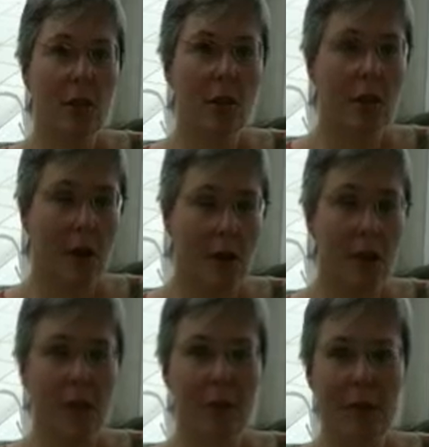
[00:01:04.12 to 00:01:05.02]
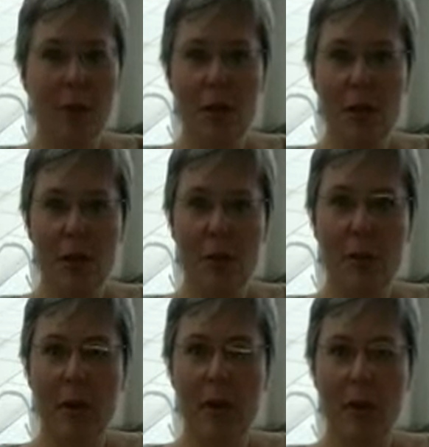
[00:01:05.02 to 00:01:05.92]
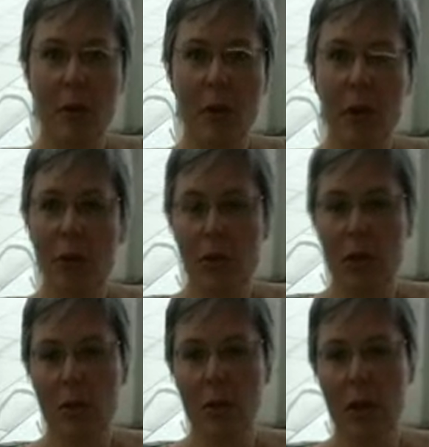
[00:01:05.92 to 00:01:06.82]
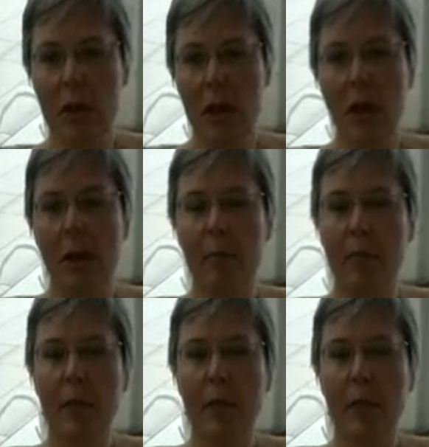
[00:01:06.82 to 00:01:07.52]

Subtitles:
that Arts Council's using, but I think we all use it all the time.